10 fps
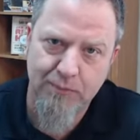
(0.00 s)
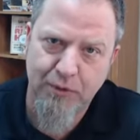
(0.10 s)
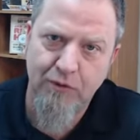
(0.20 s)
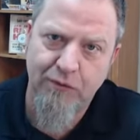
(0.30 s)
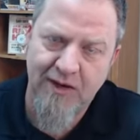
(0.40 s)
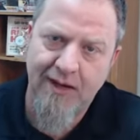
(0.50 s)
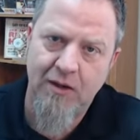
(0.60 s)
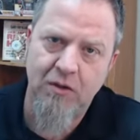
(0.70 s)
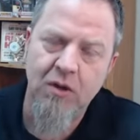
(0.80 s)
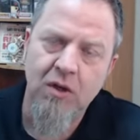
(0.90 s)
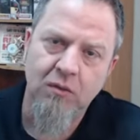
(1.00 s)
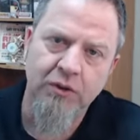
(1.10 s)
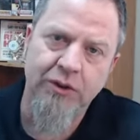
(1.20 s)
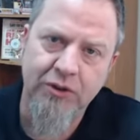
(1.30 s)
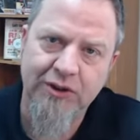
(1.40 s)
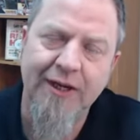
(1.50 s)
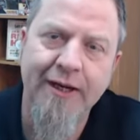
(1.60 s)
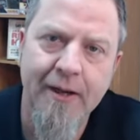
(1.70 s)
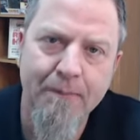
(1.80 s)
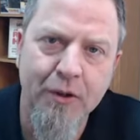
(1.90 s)
profile when you're
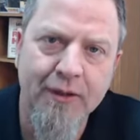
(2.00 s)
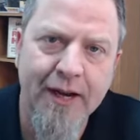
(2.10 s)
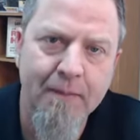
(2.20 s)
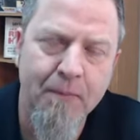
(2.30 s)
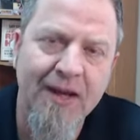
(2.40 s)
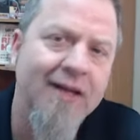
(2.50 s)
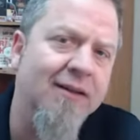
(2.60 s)
setting up your campaign,